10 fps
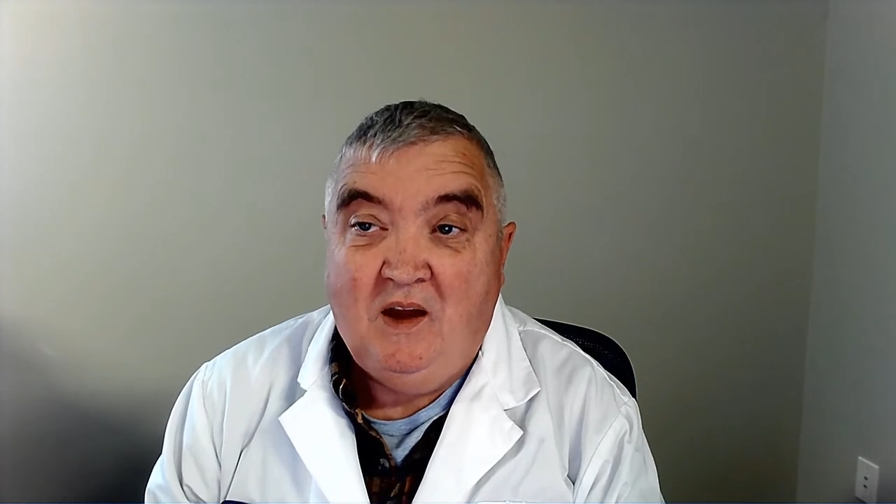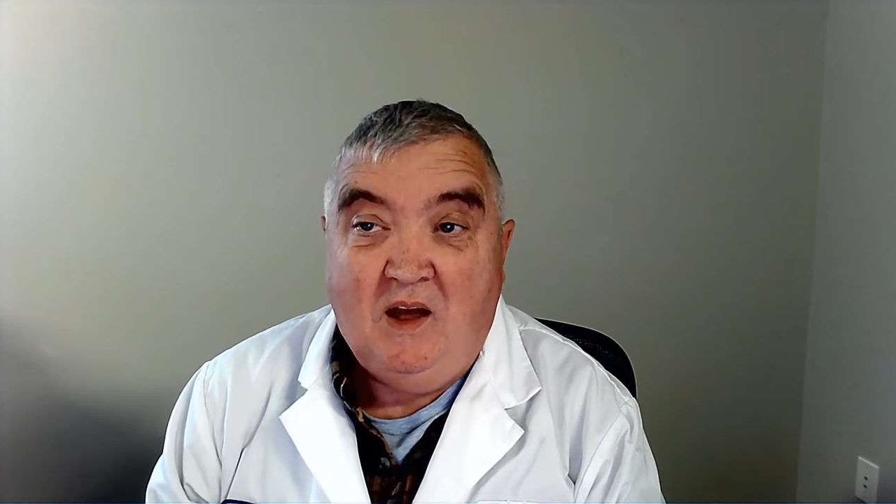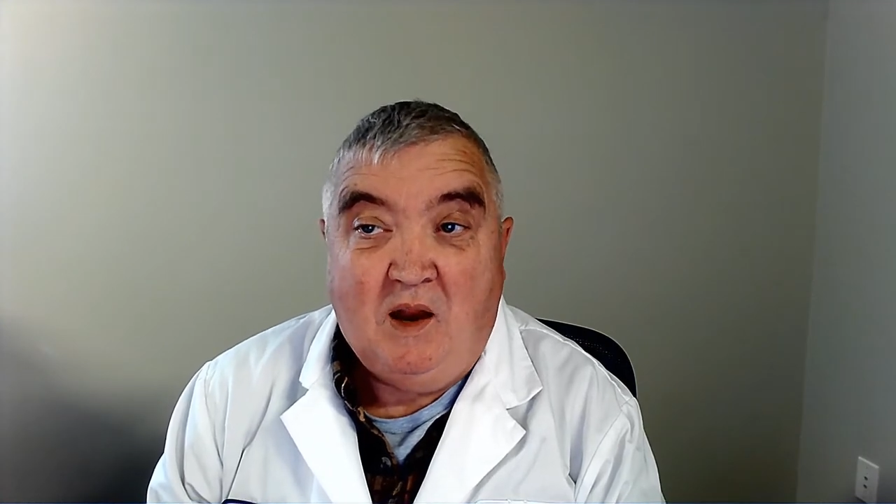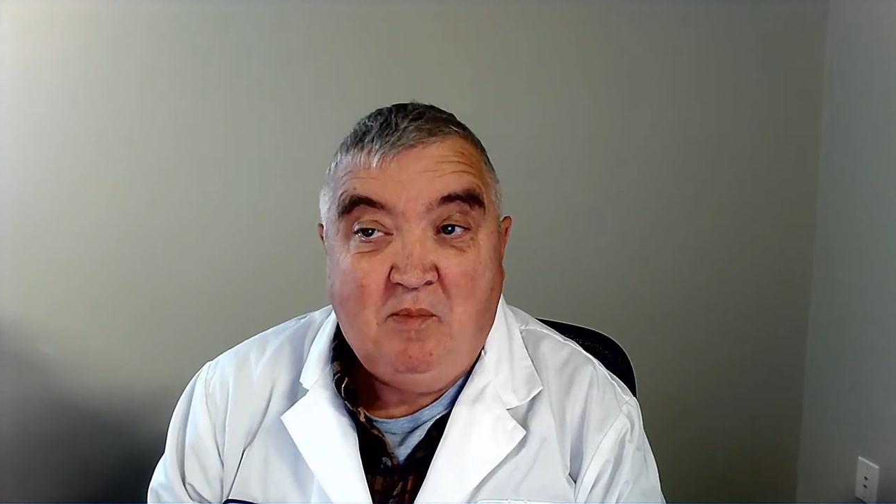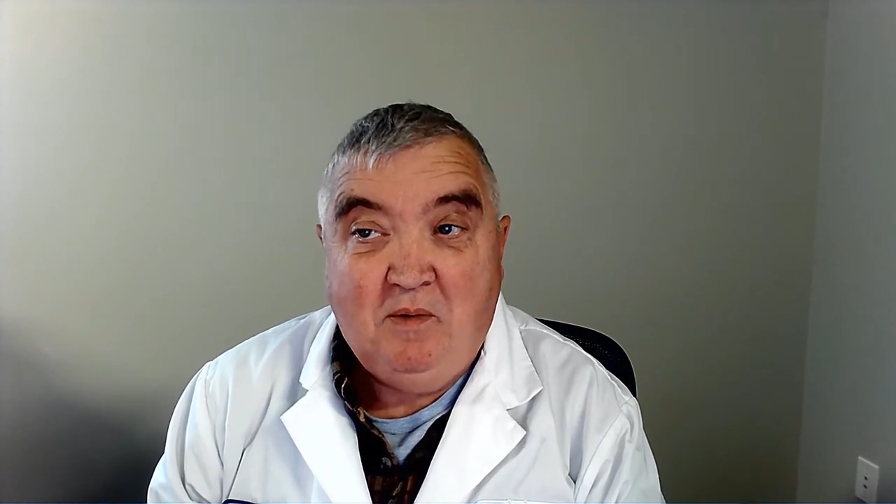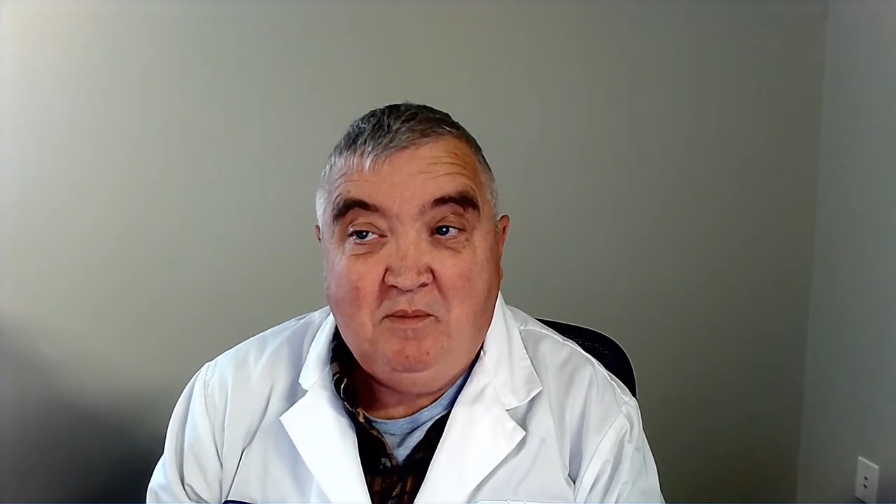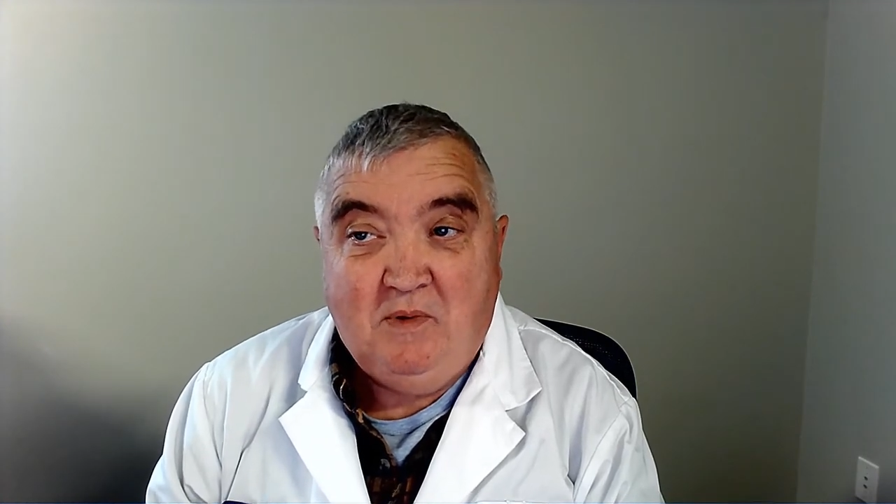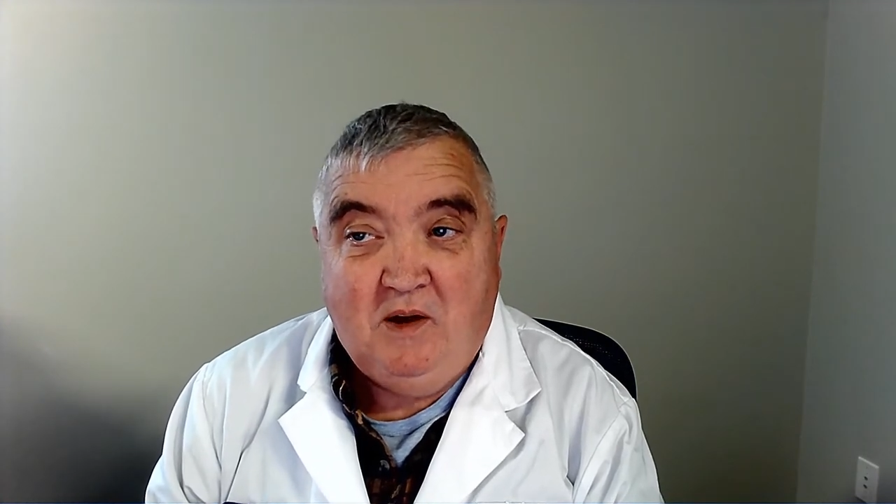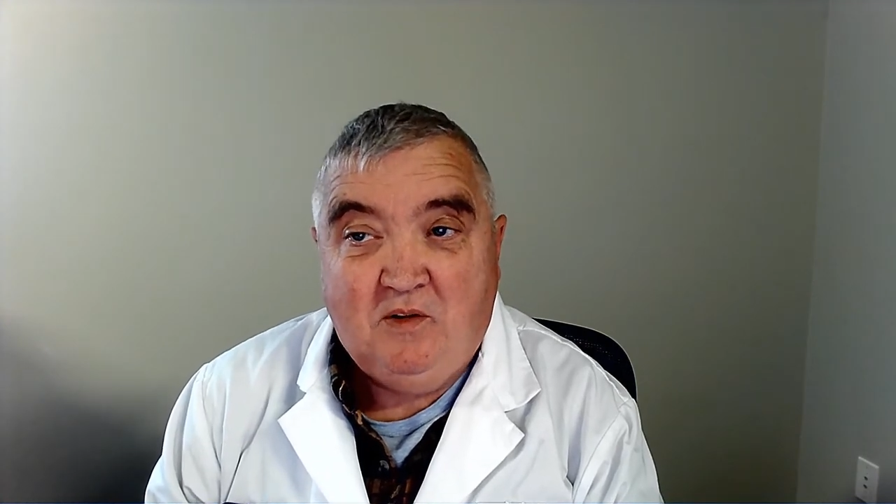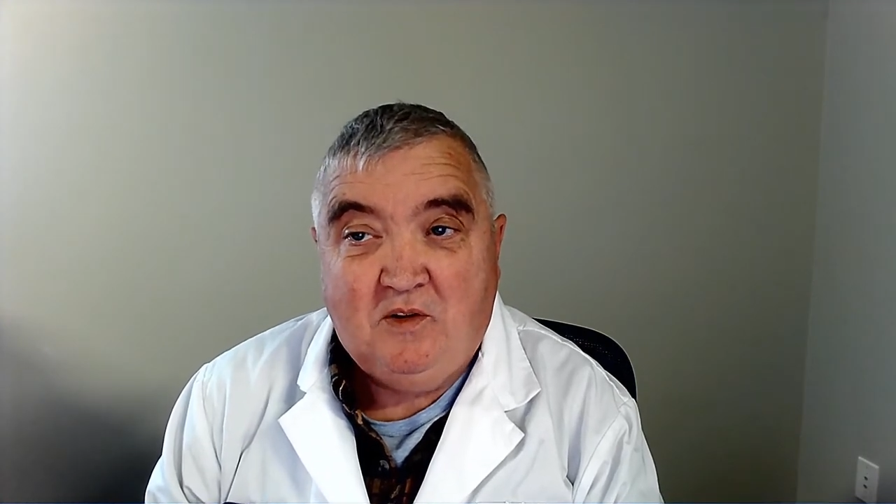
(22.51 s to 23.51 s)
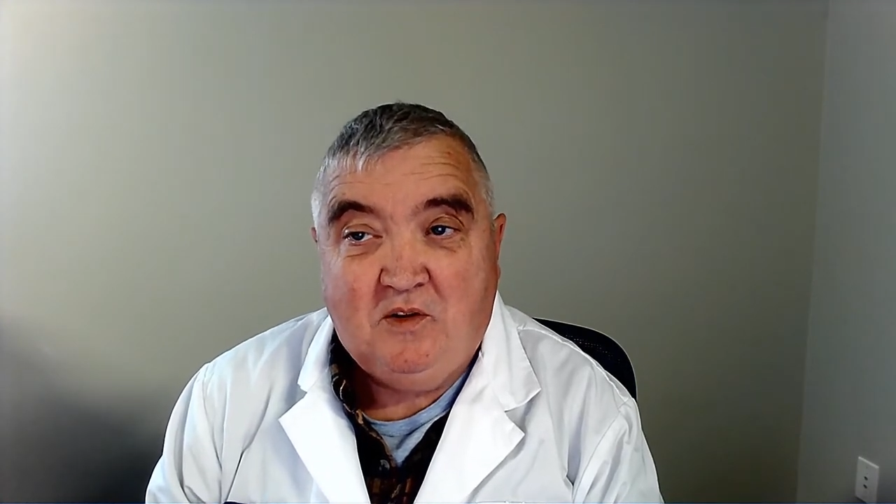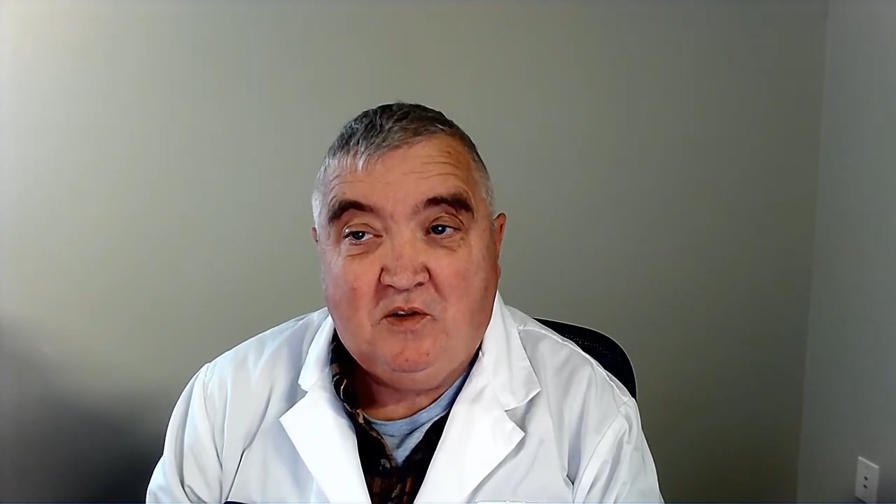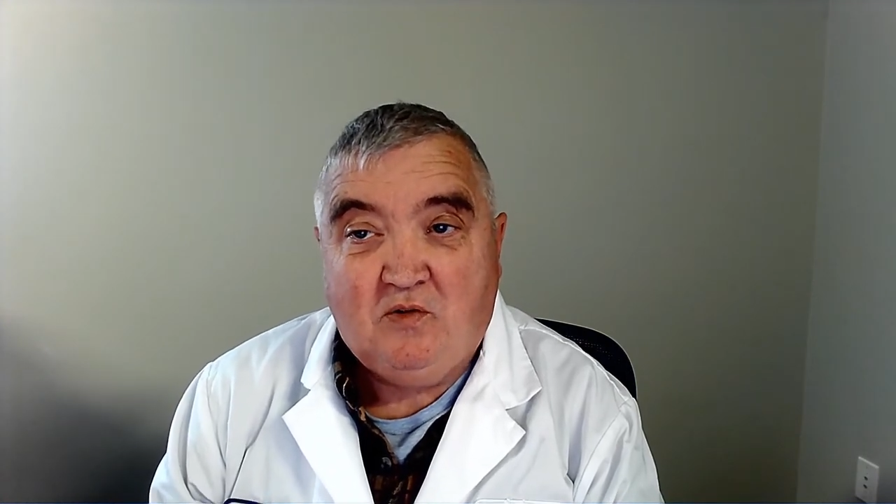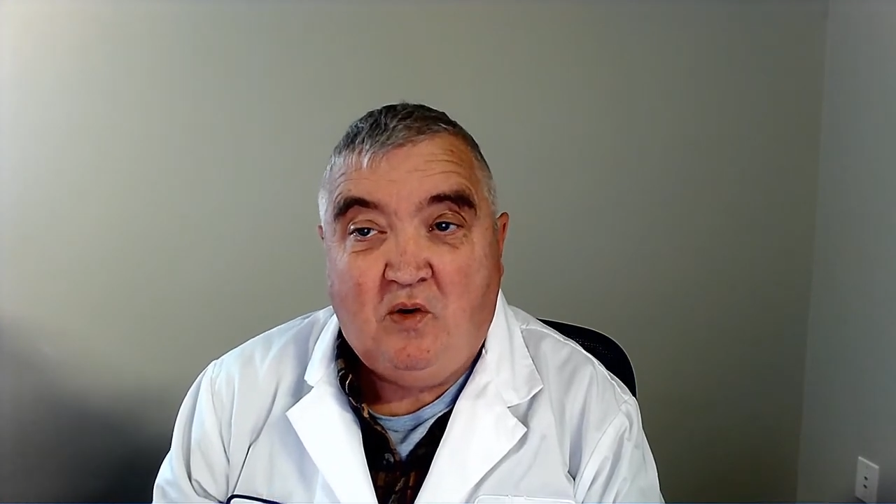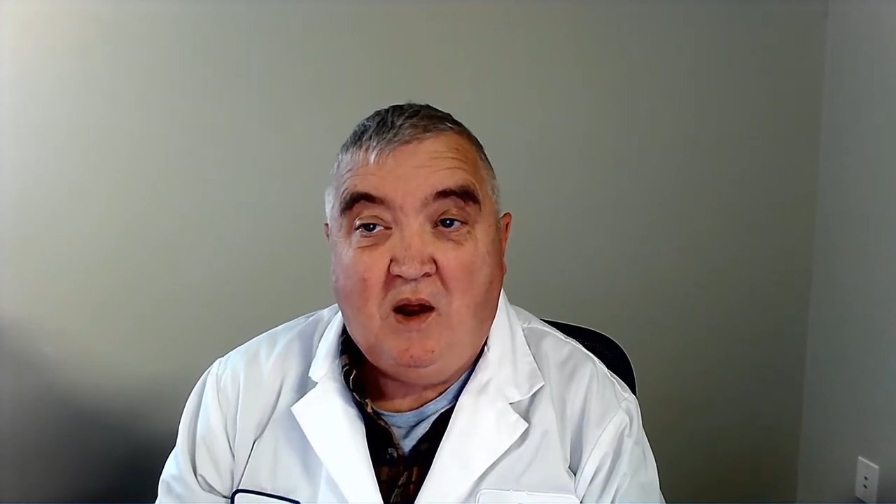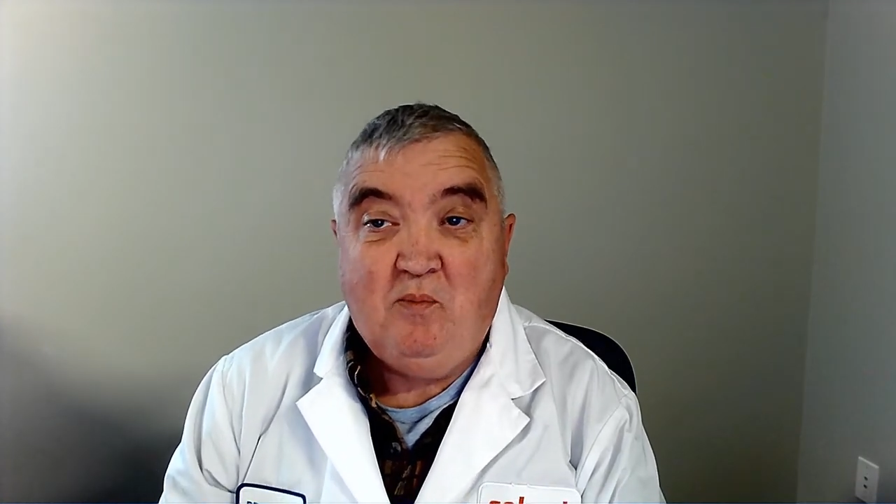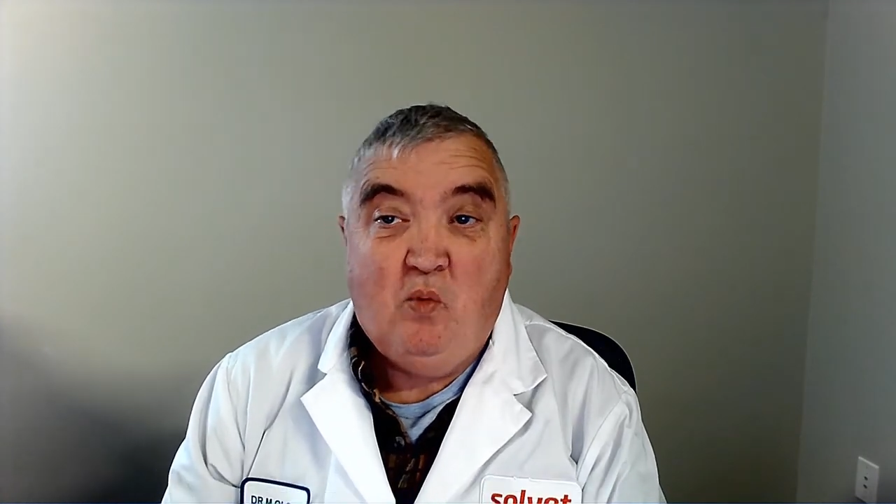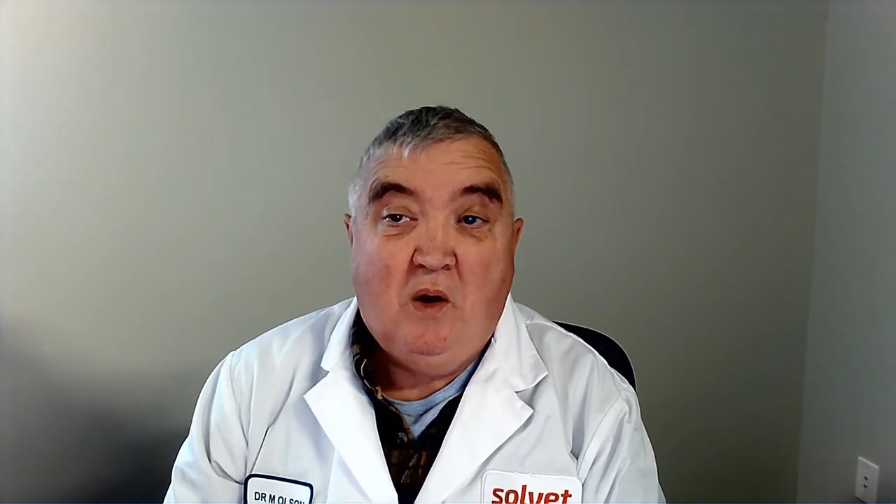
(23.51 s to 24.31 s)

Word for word: and I'm here to describe